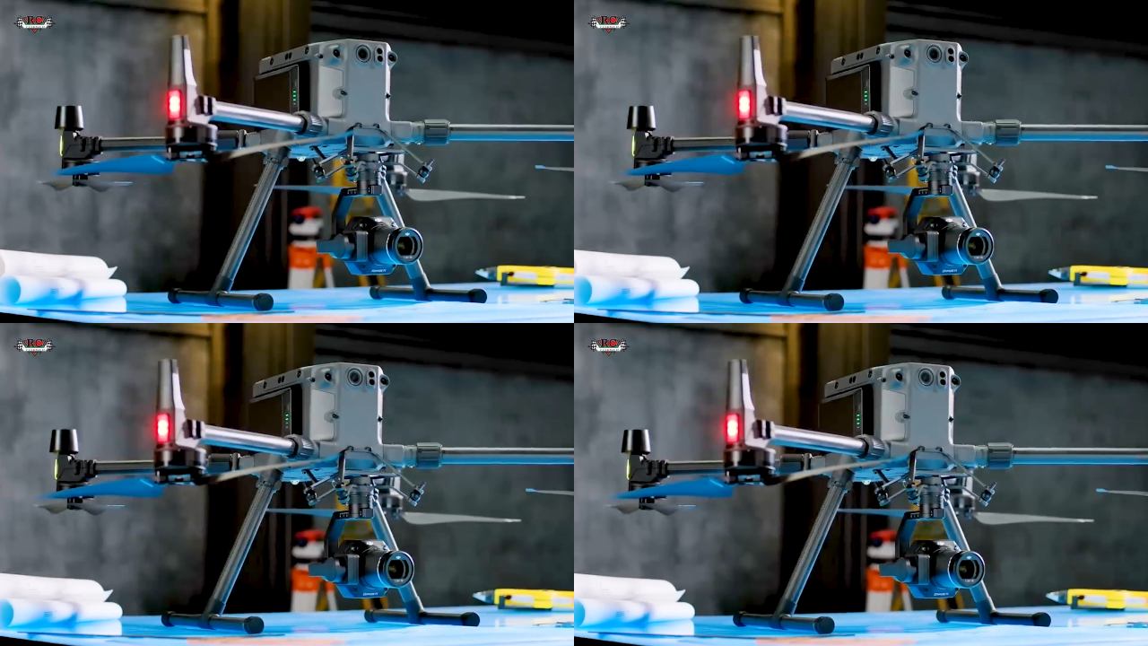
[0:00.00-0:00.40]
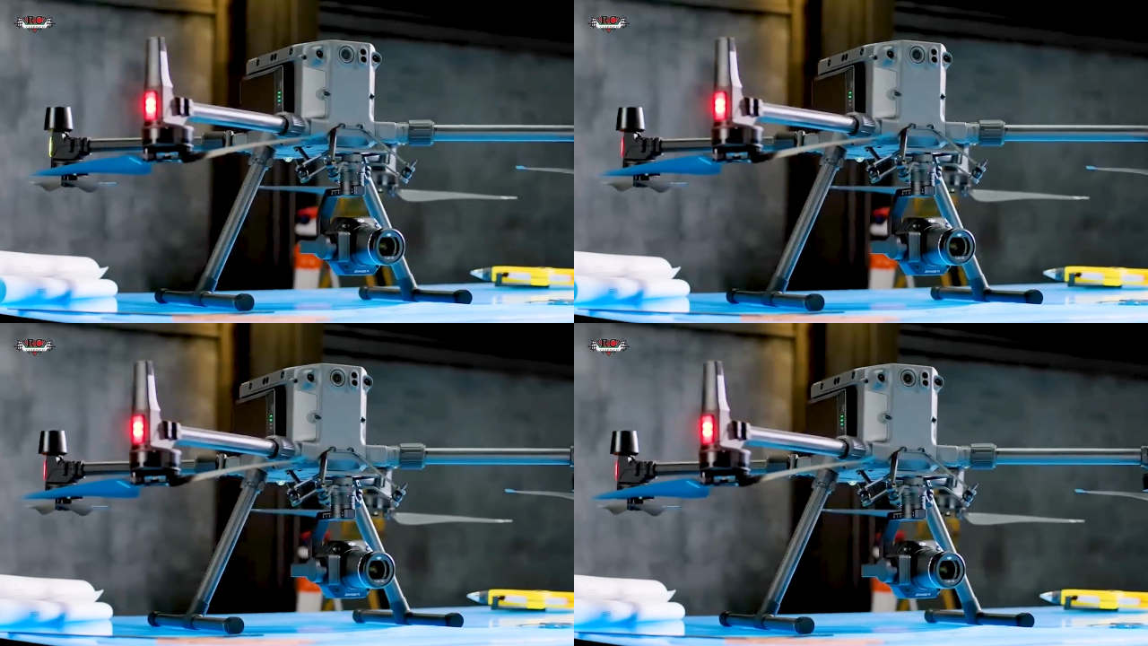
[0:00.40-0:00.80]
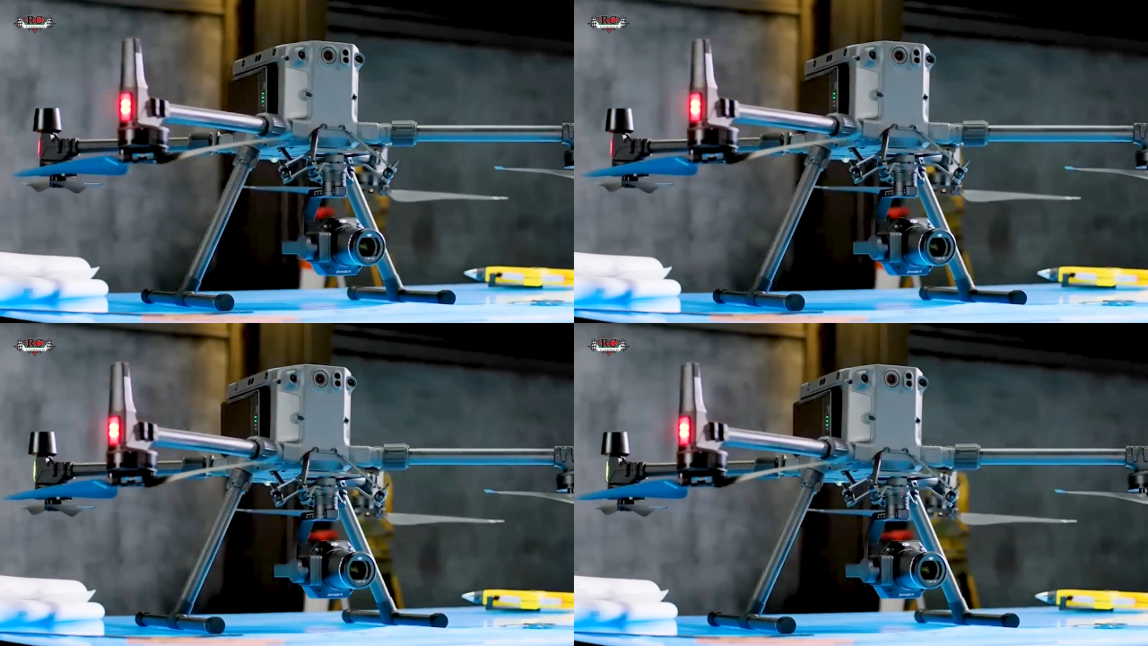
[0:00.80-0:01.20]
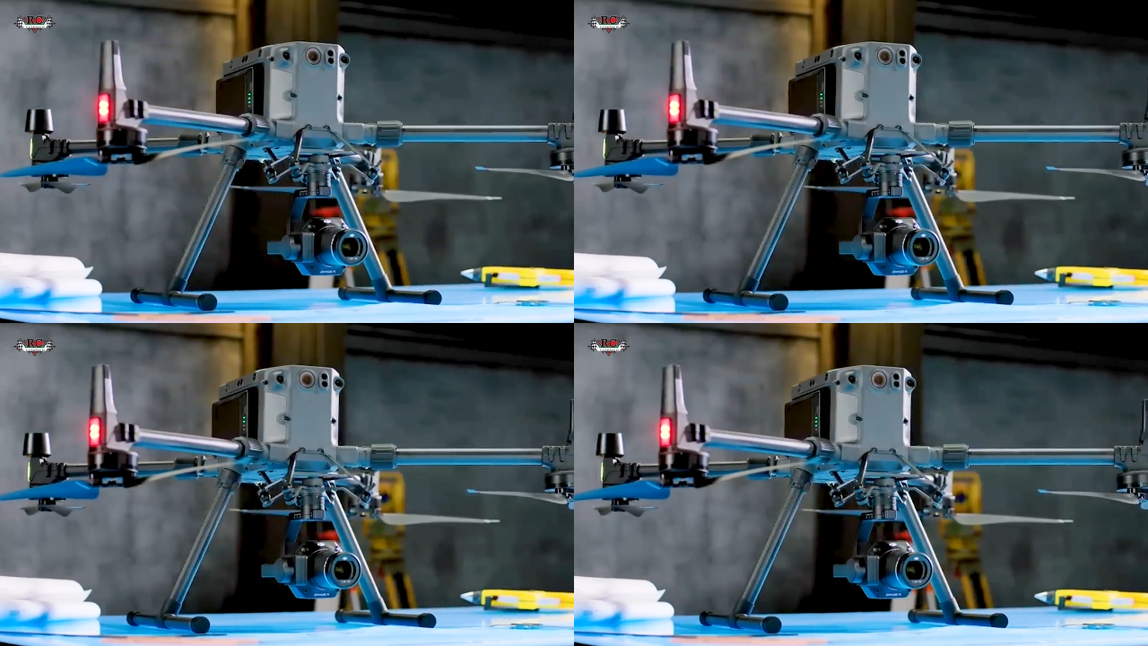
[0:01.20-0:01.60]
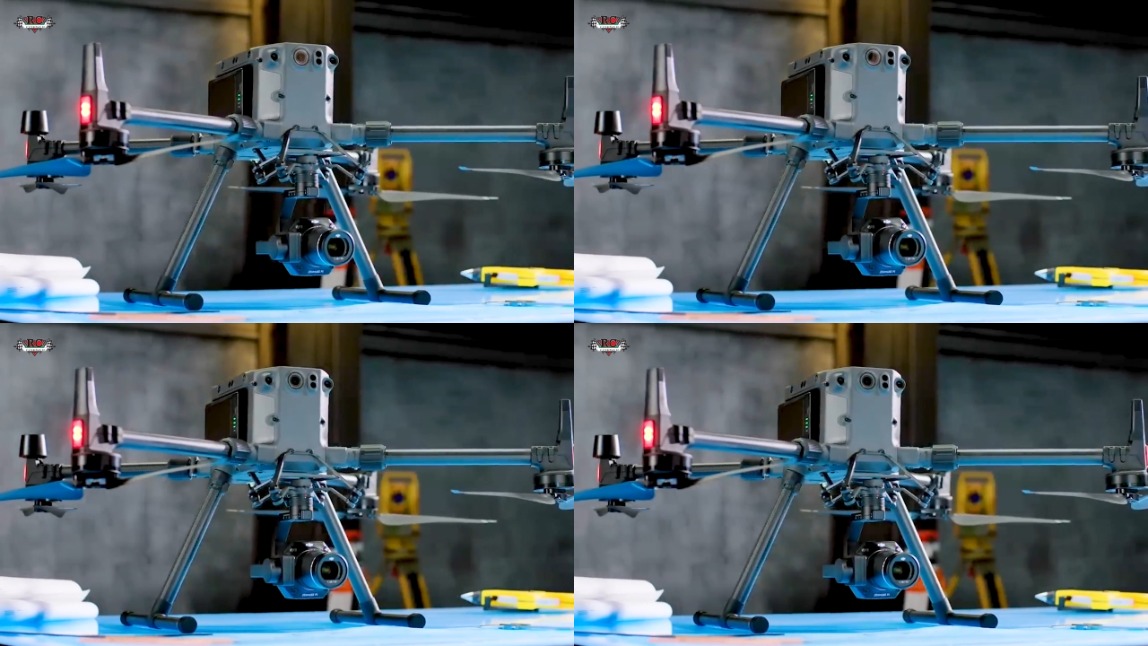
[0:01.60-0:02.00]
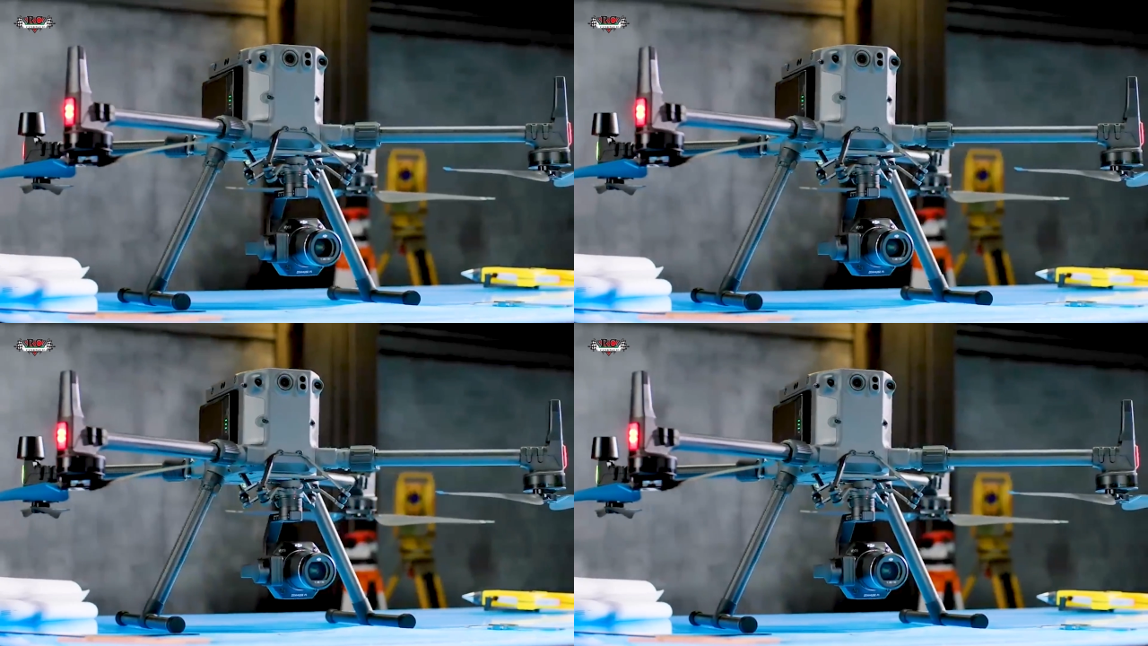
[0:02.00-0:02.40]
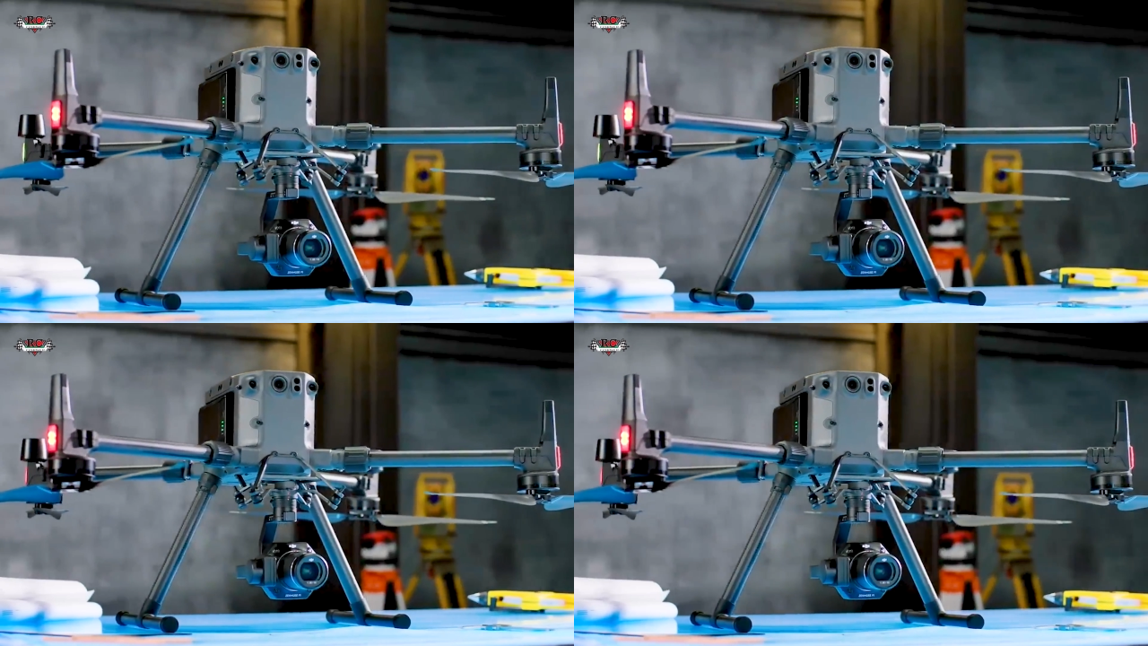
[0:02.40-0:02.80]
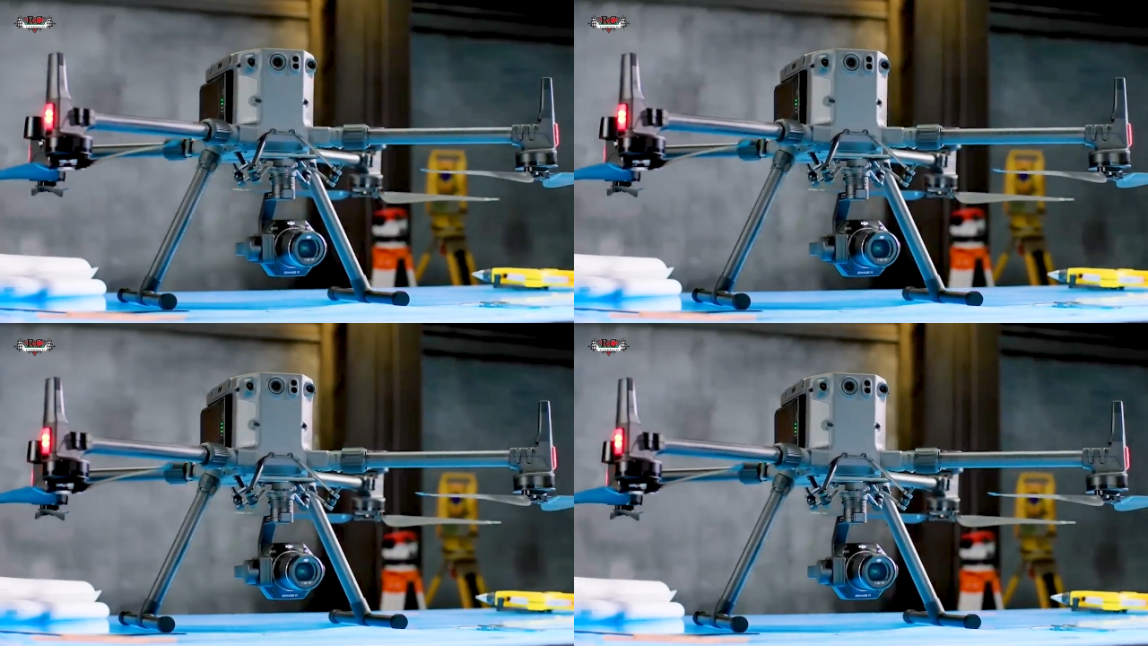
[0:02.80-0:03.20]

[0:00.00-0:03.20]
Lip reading: No face is visible, so there are no lips to read.